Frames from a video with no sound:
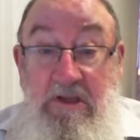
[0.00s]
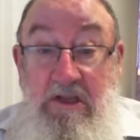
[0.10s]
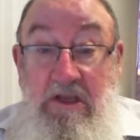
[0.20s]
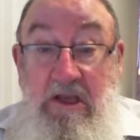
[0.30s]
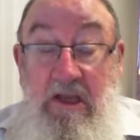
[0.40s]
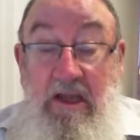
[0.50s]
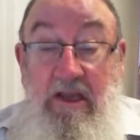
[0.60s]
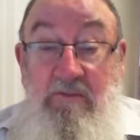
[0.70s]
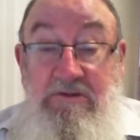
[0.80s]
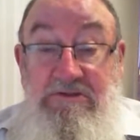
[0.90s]

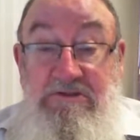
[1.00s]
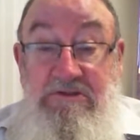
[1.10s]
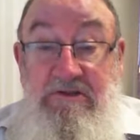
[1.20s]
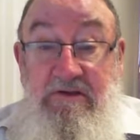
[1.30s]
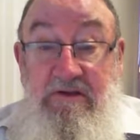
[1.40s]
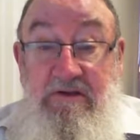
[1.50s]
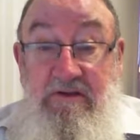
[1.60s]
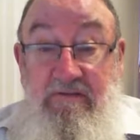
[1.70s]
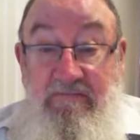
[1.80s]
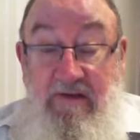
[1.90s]
That was
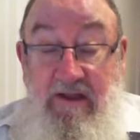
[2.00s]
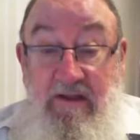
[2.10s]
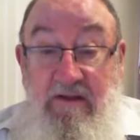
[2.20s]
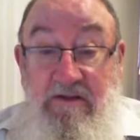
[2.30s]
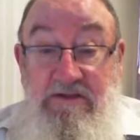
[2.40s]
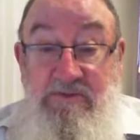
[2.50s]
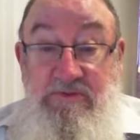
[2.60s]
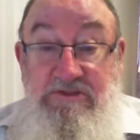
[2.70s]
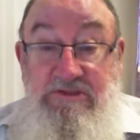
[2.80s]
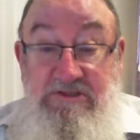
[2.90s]
the father, this
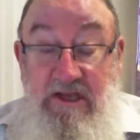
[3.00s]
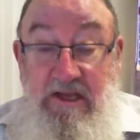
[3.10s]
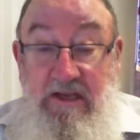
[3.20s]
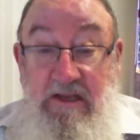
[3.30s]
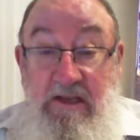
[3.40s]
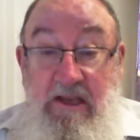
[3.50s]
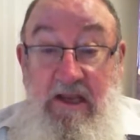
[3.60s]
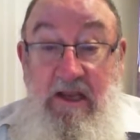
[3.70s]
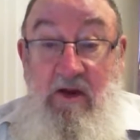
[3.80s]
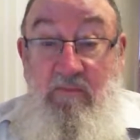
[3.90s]
was the son,
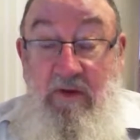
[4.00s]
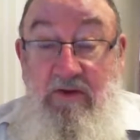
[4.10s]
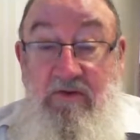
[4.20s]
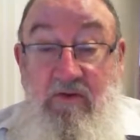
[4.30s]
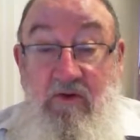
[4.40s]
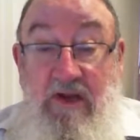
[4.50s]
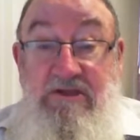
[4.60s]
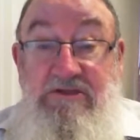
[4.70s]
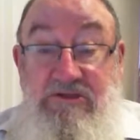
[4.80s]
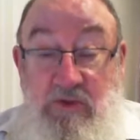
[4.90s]
and they were both great
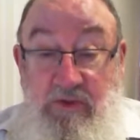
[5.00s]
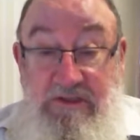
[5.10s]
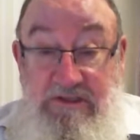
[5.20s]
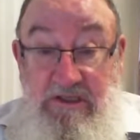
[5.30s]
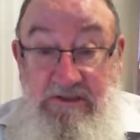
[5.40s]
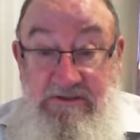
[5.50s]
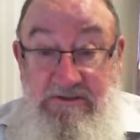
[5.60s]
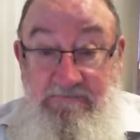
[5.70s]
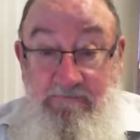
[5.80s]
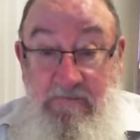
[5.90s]
storytellers.
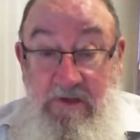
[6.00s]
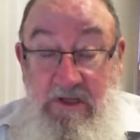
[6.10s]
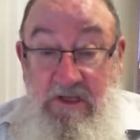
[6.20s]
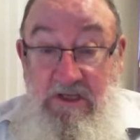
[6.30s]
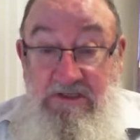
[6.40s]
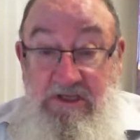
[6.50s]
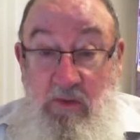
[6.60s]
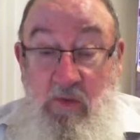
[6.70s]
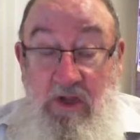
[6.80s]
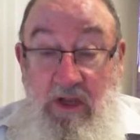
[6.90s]
So
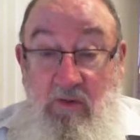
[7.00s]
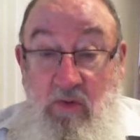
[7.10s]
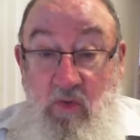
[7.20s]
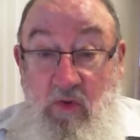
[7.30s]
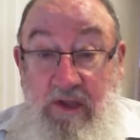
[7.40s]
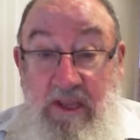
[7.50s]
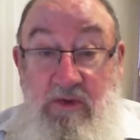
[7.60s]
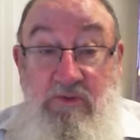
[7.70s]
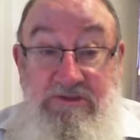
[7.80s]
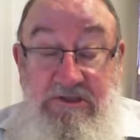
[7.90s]
while they were walking, he
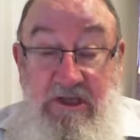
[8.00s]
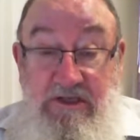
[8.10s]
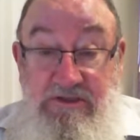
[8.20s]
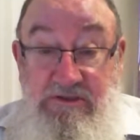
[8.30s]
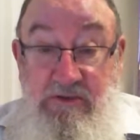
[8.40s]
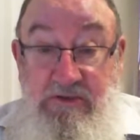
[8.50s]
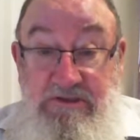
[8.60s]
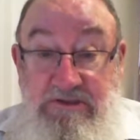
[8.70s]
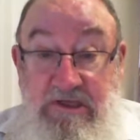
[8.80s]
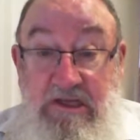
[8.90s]
was telling
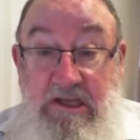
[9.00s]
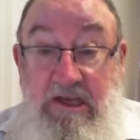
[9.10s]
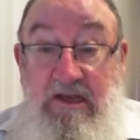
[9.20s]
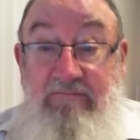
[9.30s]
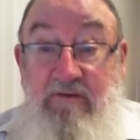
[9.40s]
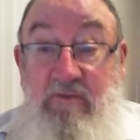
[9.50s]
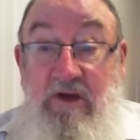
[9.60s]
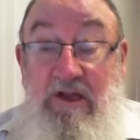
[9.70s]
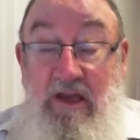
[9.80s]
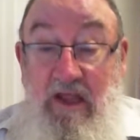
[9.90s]
stories and he had
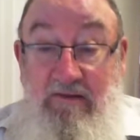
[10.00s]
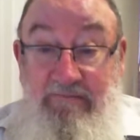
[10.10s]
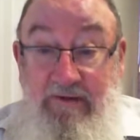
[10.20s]
everybody laughing.